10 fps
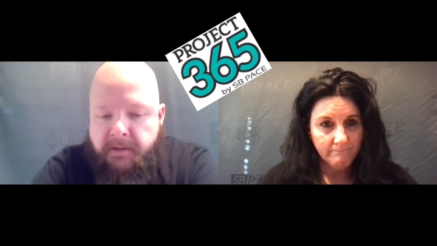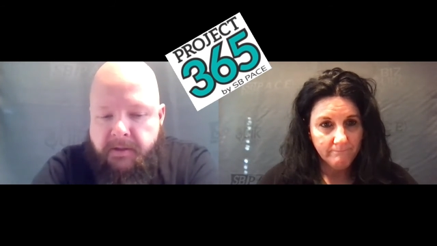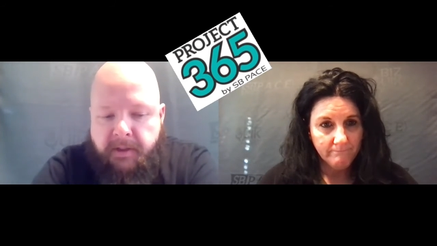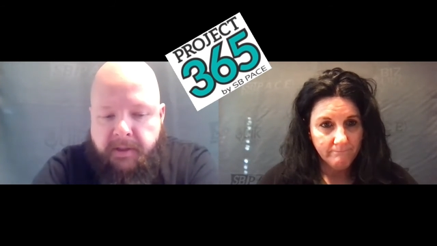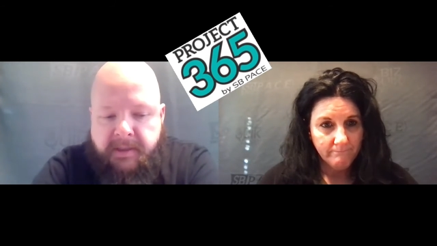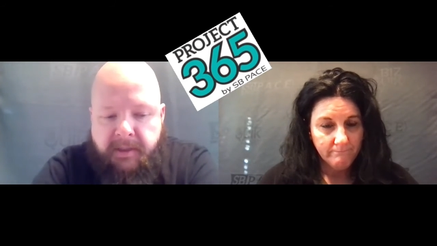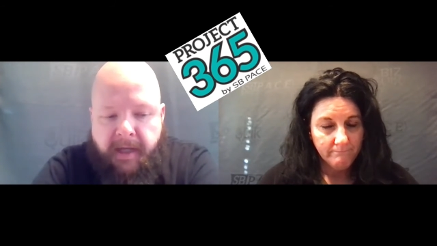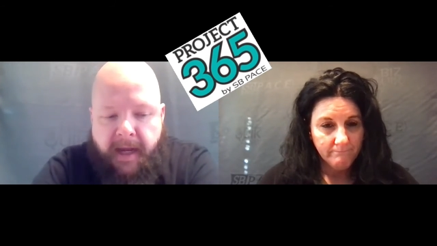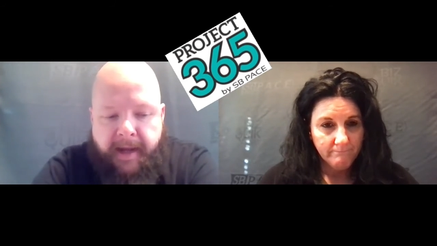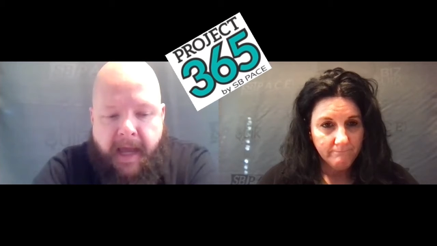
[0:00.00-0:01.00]
Speaker 1: you could
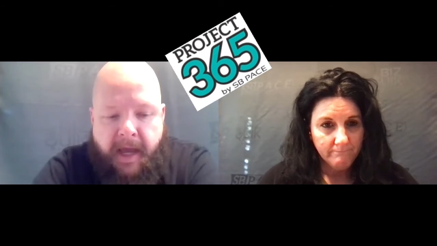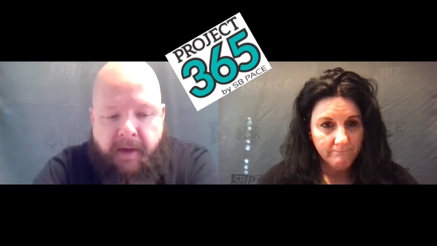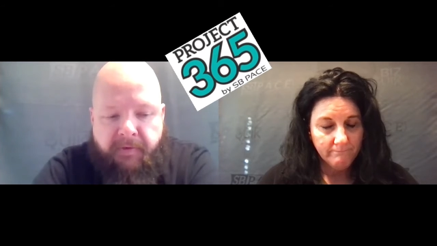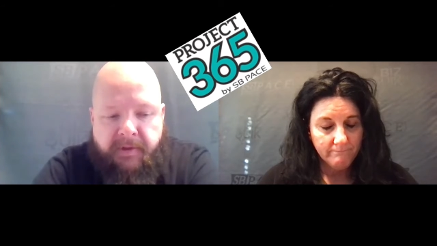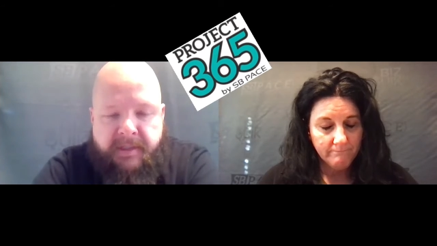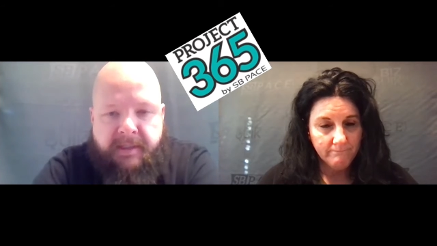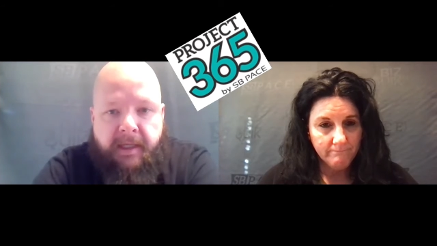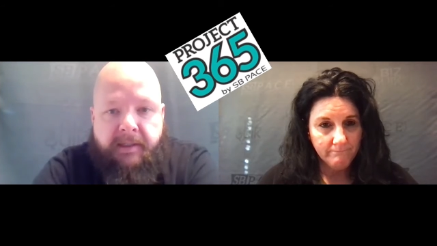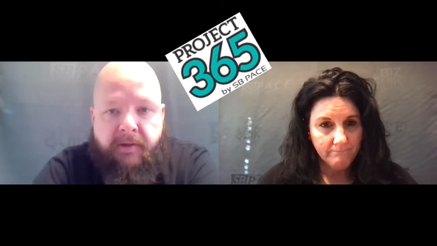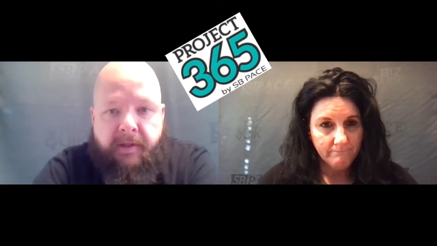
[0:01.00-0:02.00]
still kind of have it
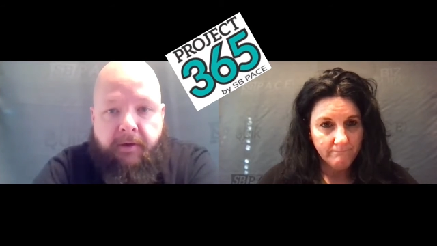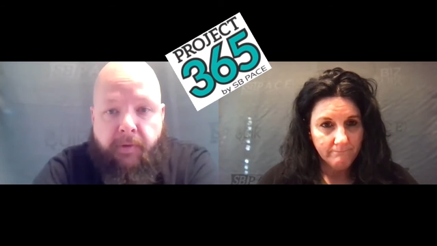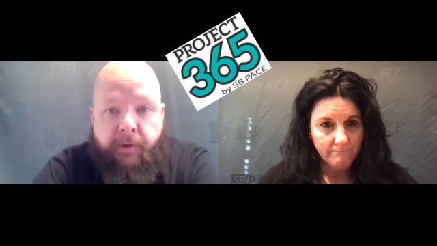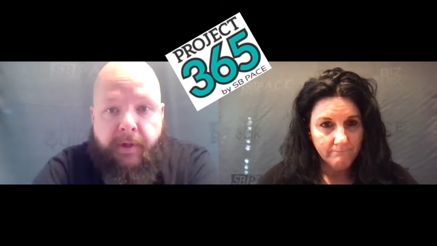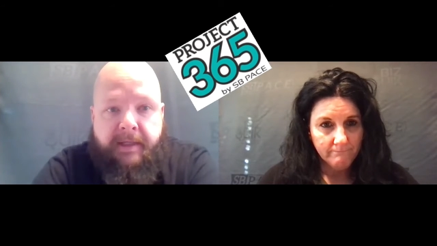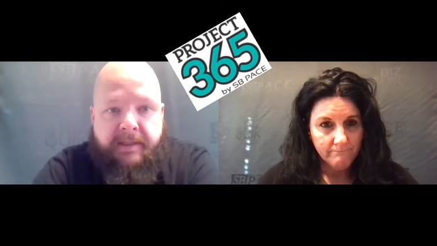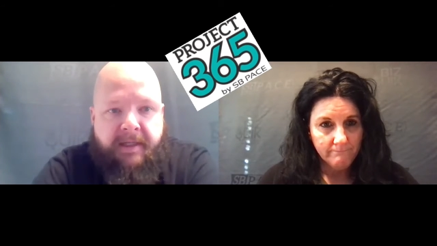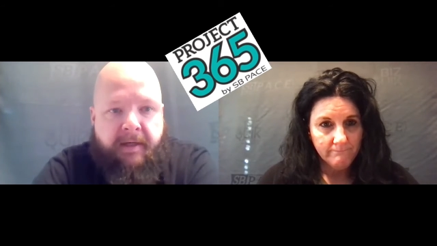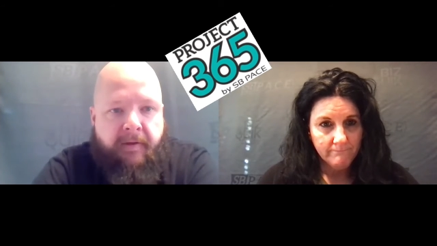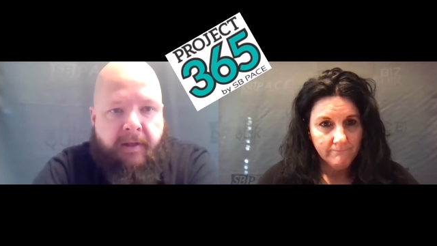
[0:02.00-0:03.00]
set so there is
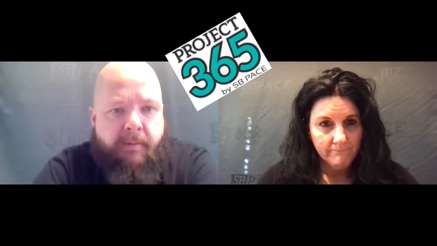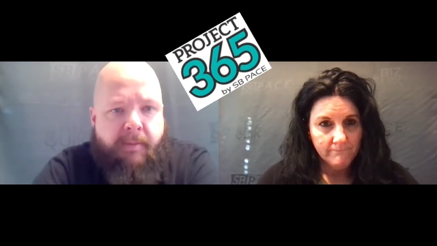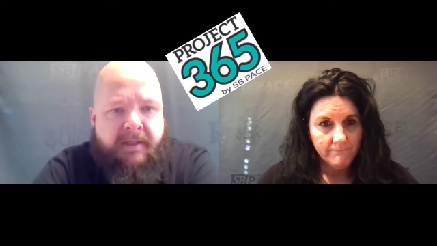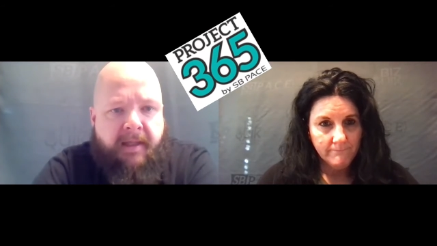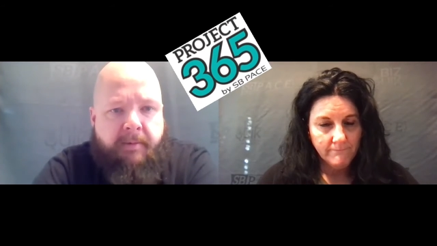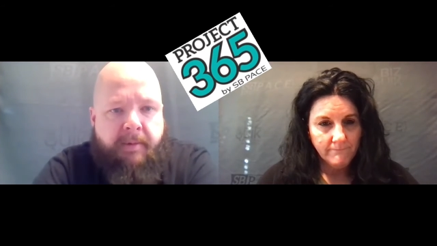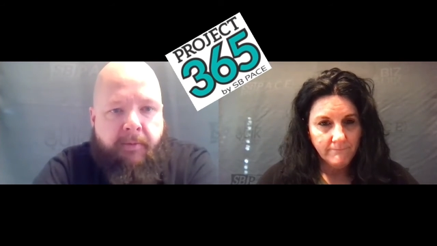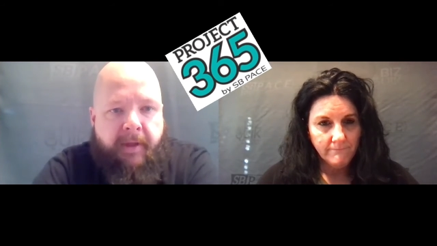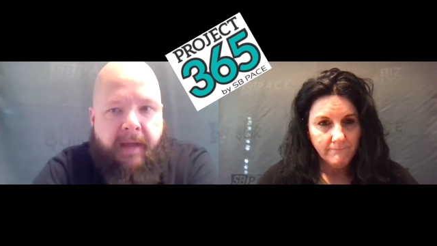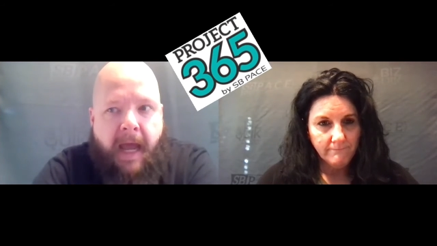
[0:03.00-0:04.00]
skin in the game, because a lot of
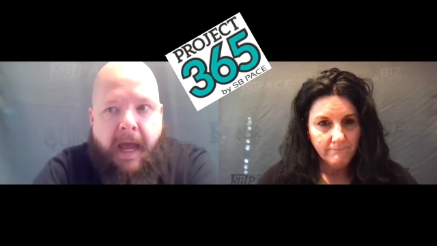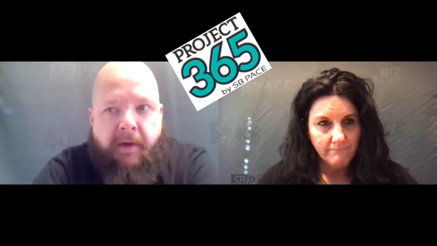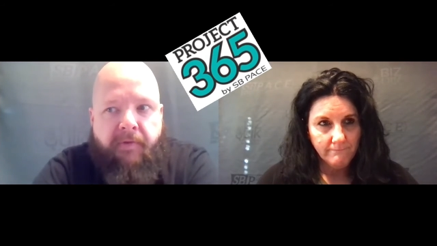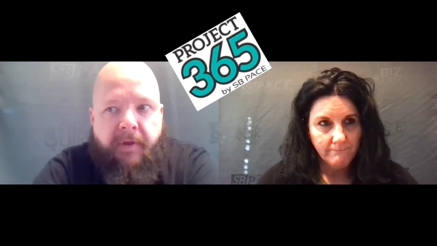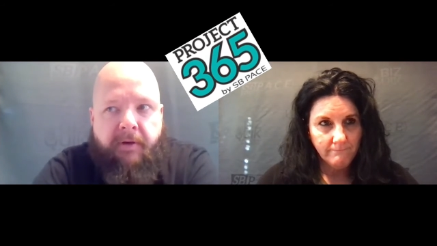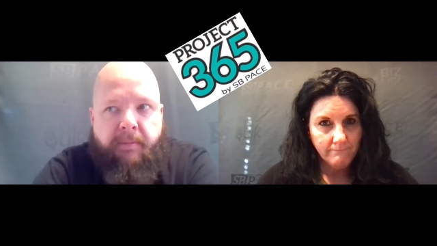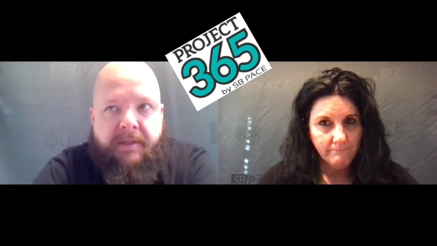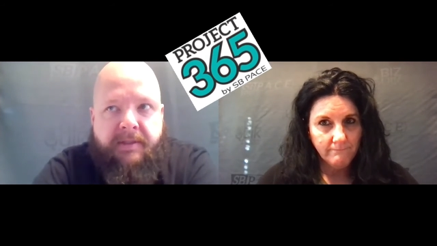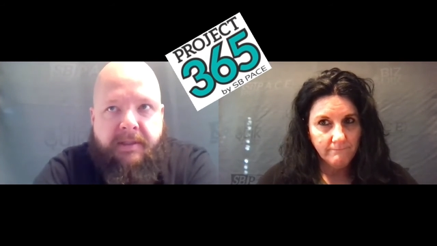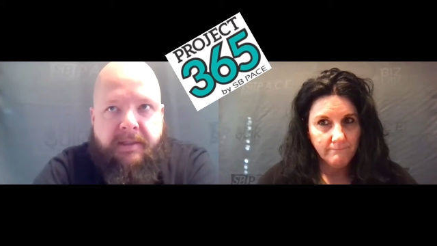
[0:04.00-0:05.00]
people, they have their
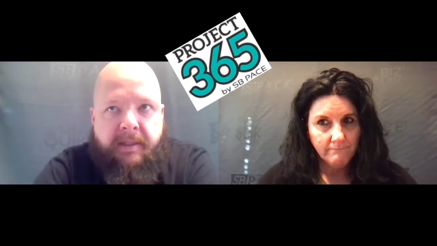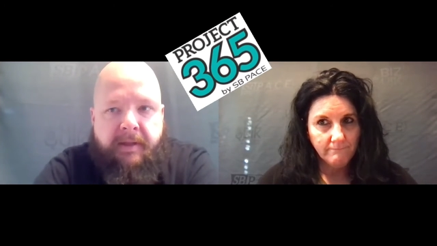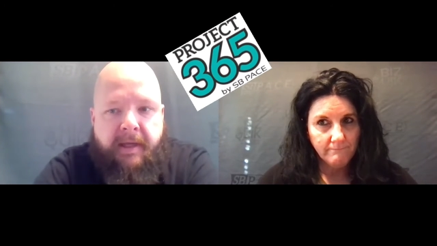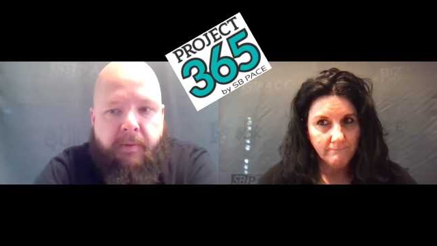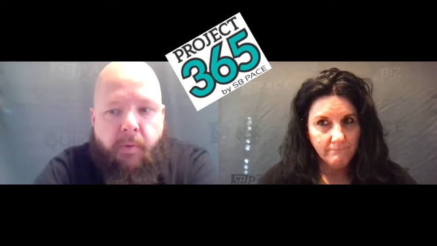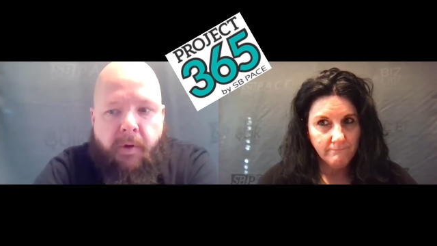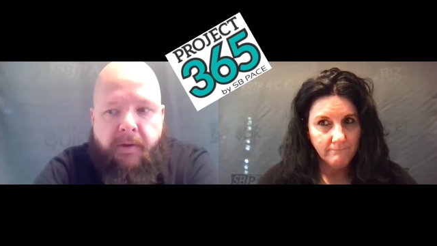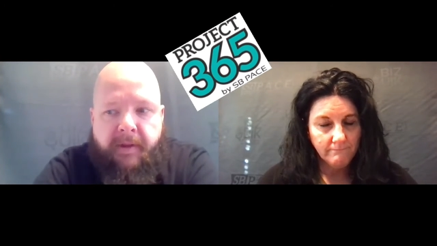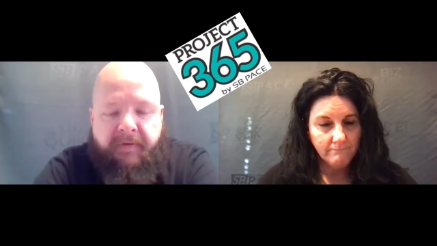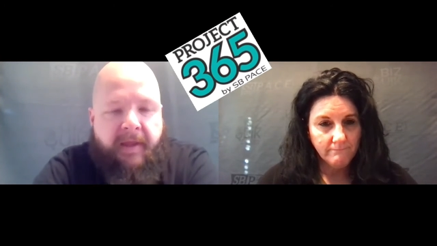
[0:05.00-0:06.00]
business and they've
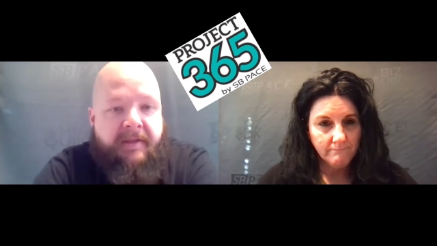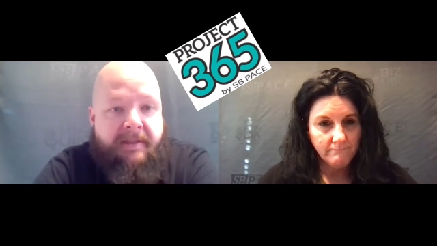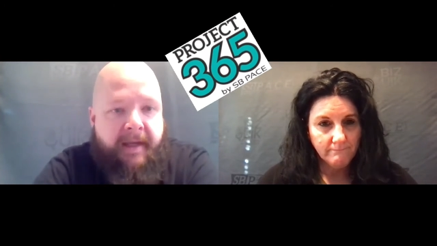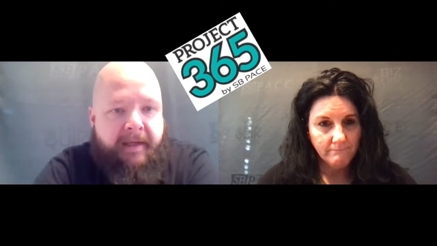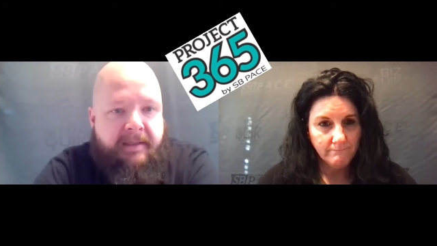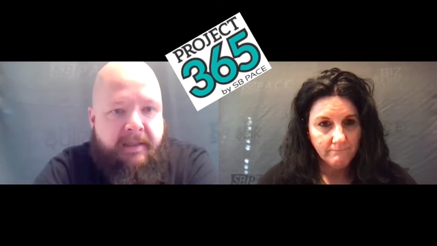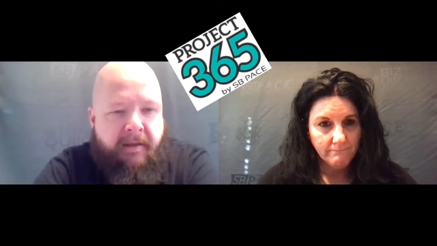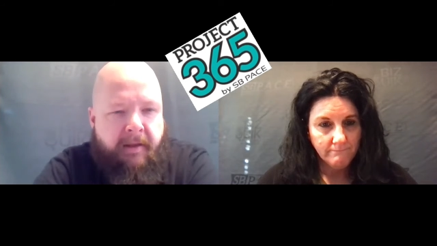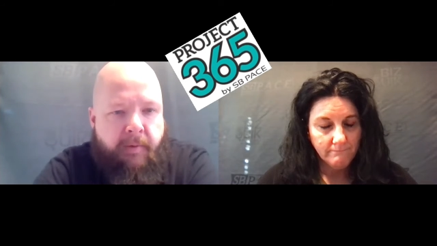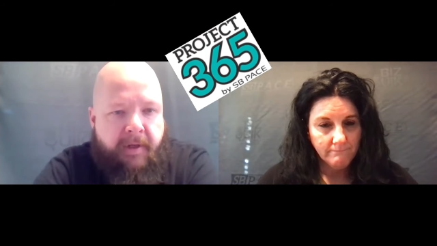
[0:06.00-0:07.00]
got this legacy
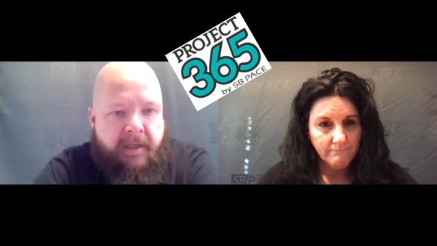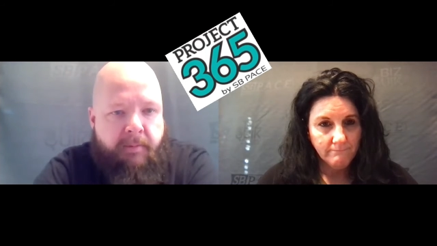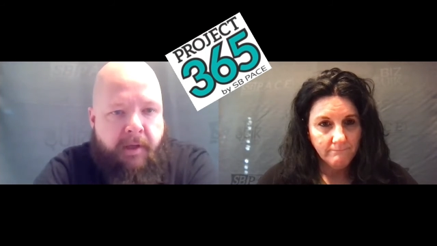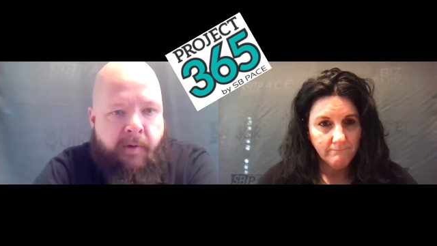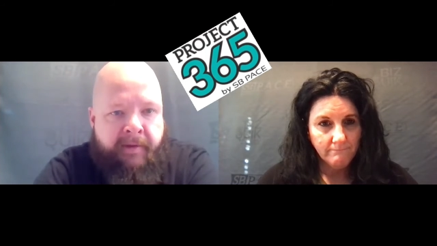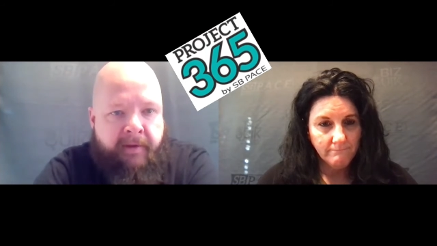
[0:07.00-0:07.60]
that they want to keep going.